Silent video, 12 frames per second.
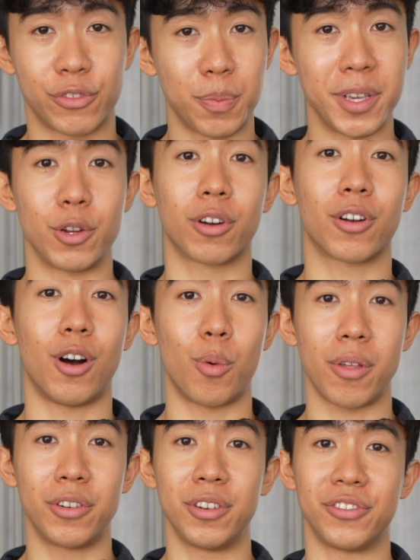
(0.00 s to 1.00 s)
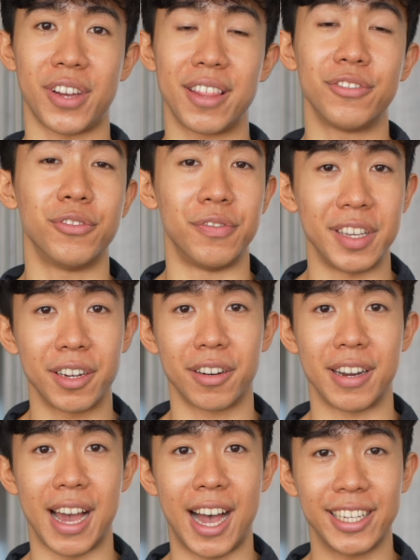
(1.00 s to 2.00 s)
it's gonna be your call whether you decide this is vegan
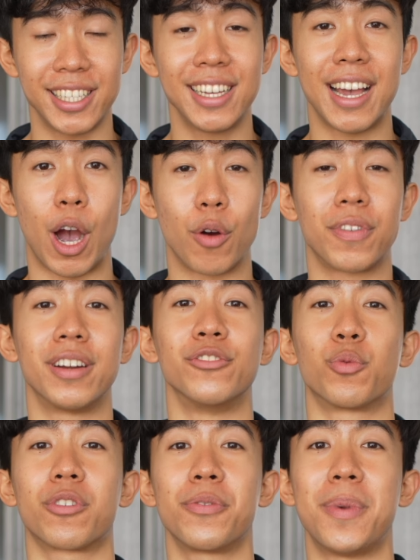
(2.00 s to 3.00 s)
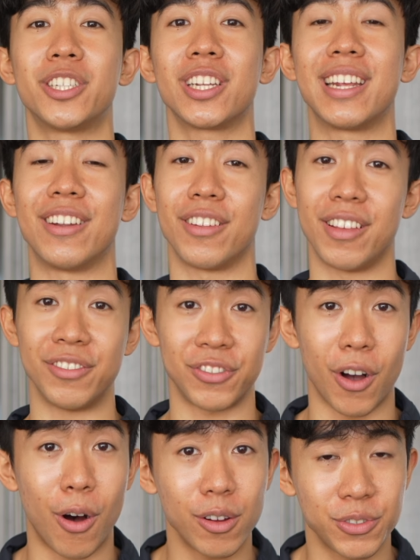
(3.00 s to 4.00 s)
or not. However, it is worth mentioning it
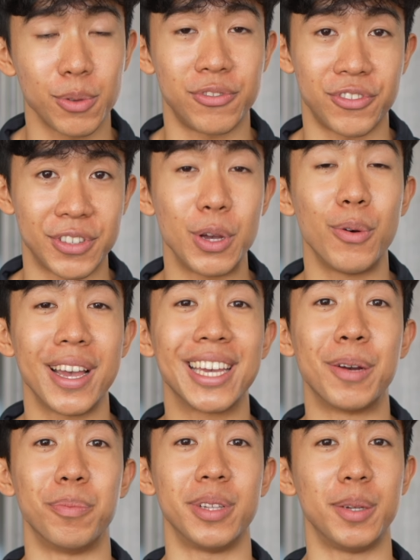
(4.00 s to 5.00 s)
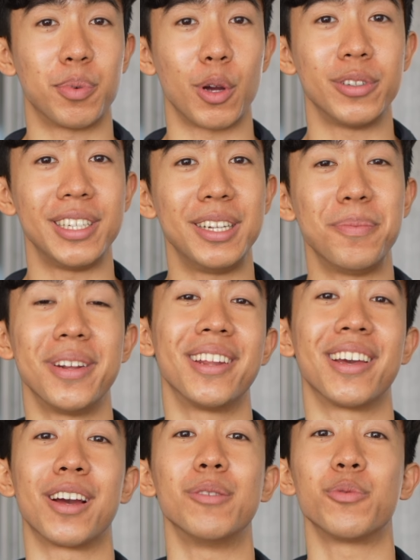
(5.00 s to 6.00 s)
is also still a complete protein,
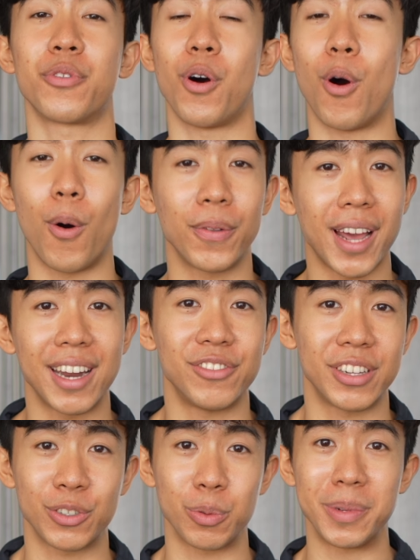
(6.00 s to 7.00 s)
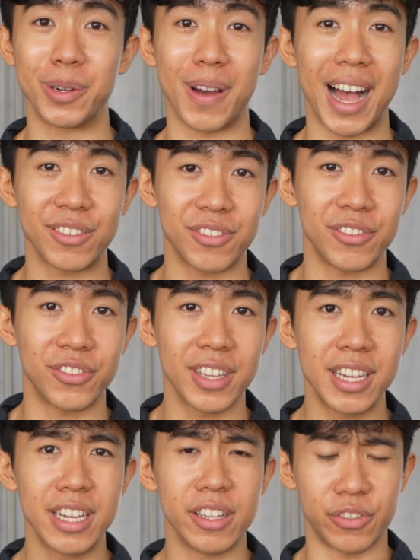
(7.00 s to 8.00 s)
meaning it comes with all 9 essential amino acids.
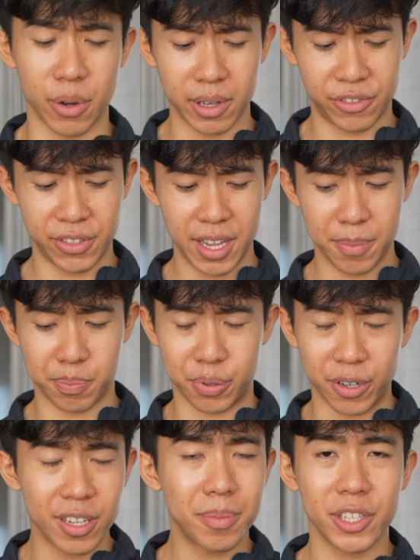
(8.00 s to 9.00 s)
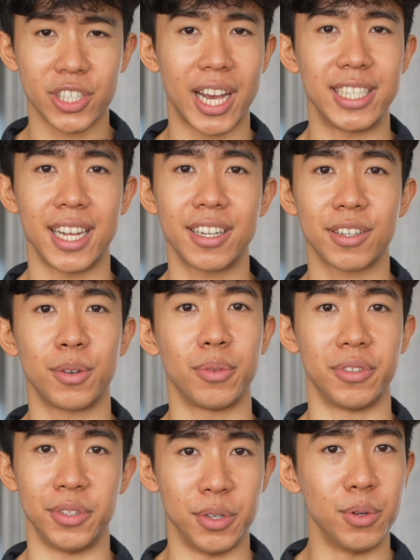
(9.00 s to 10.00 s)
So it's pretty much
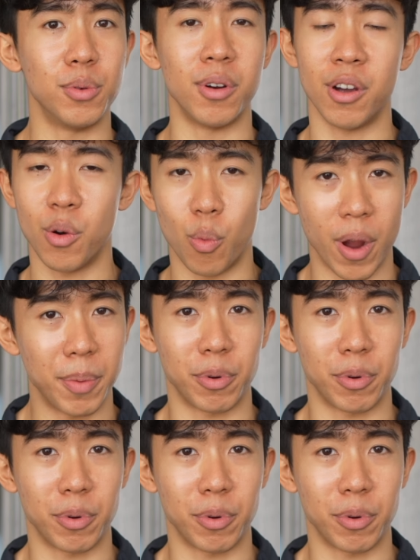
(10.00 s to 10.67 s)
identical to whey